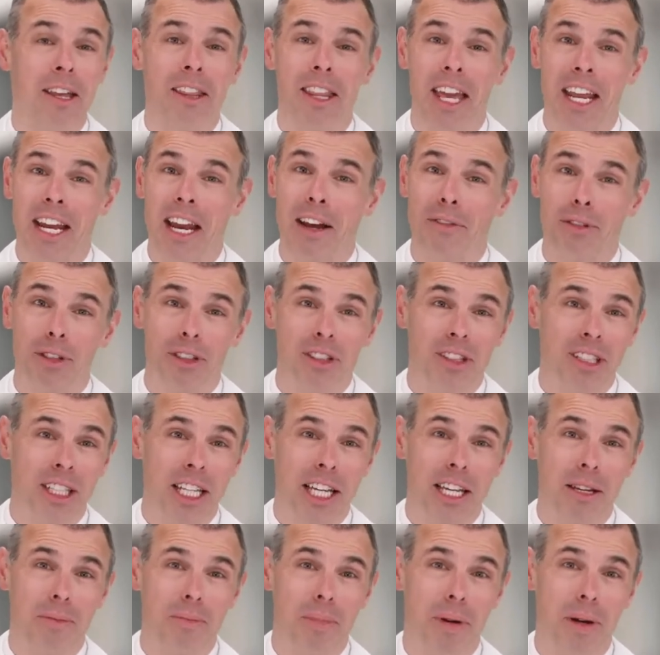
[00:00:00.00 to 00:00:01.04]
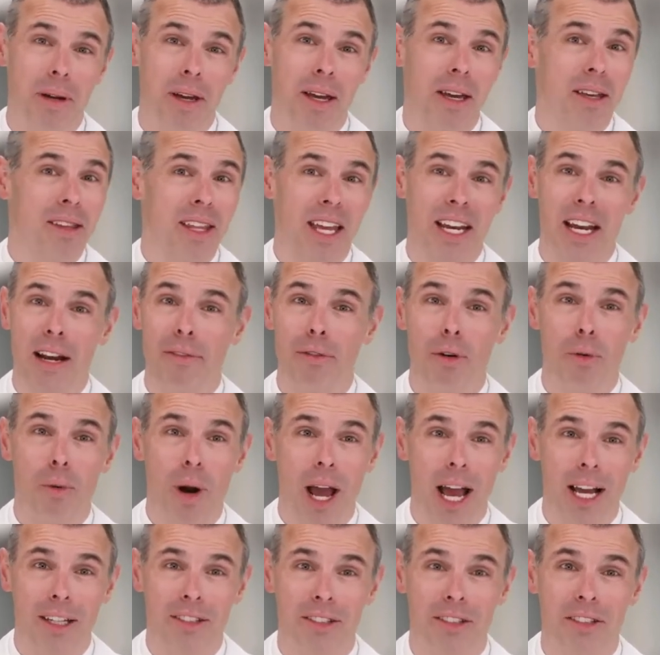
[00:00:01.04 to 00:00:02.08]
They never sleep, they never
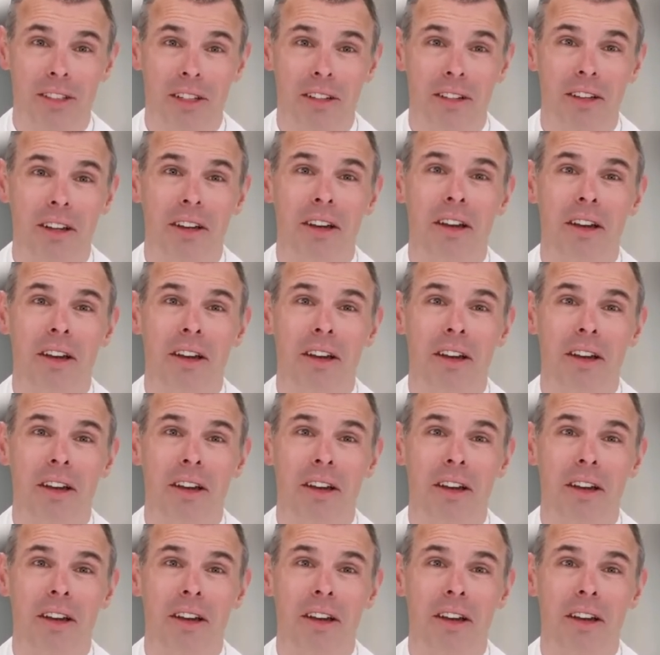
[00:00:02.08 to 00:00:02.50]
rest.